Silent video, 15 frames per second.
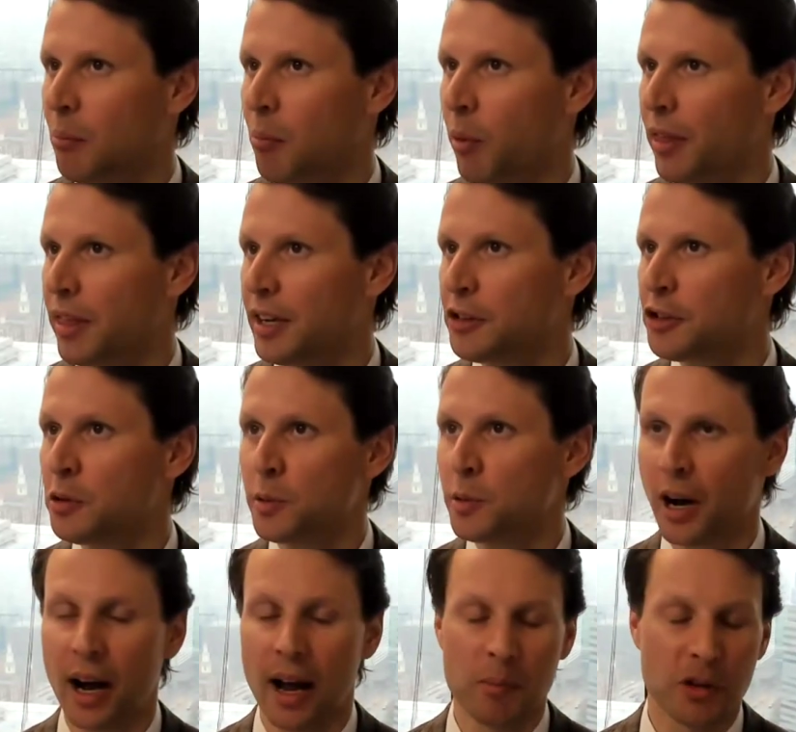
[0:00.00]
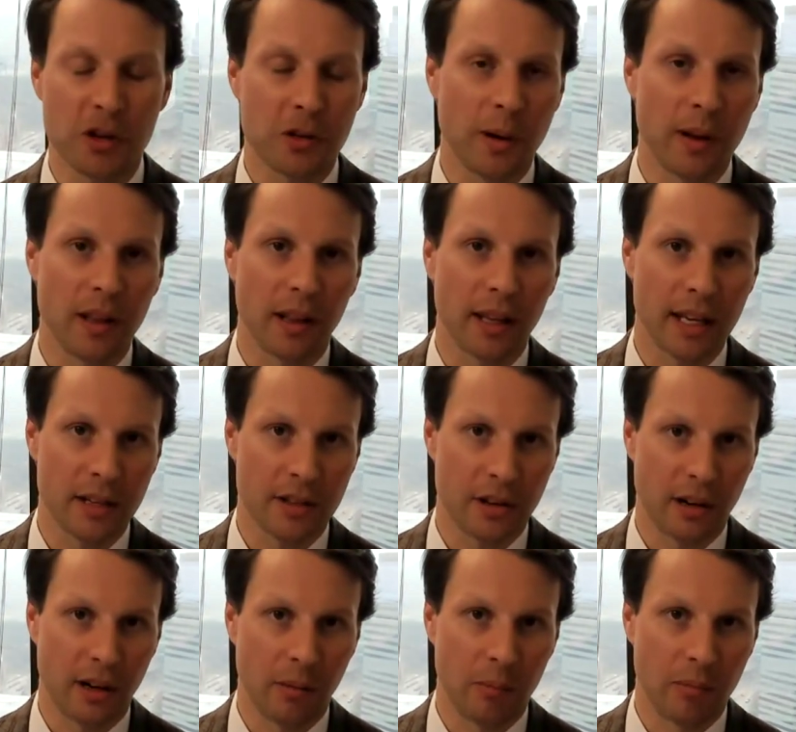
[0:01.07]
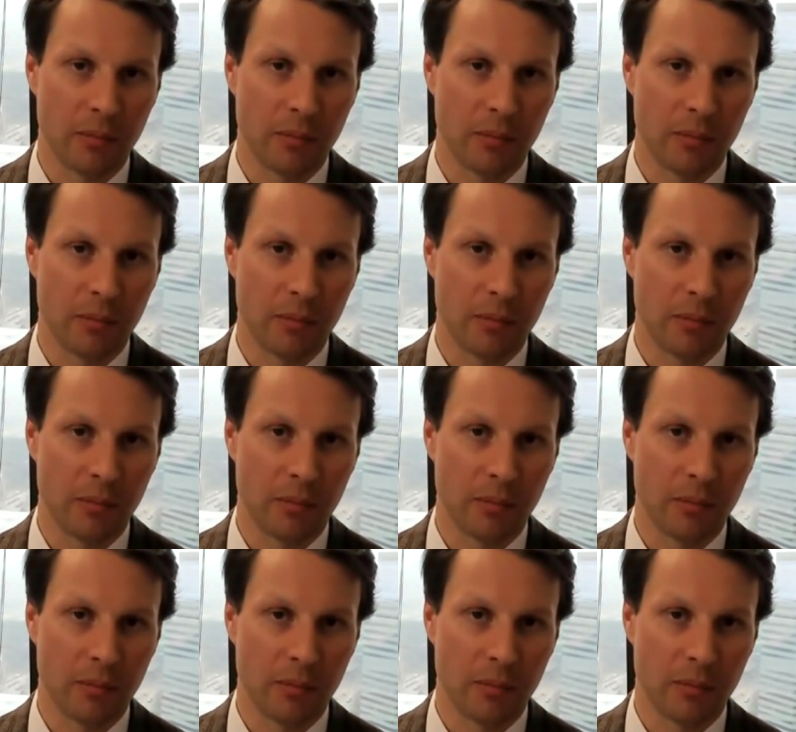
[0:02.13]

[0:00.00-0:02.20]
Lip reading: more than 2 times during the lease term.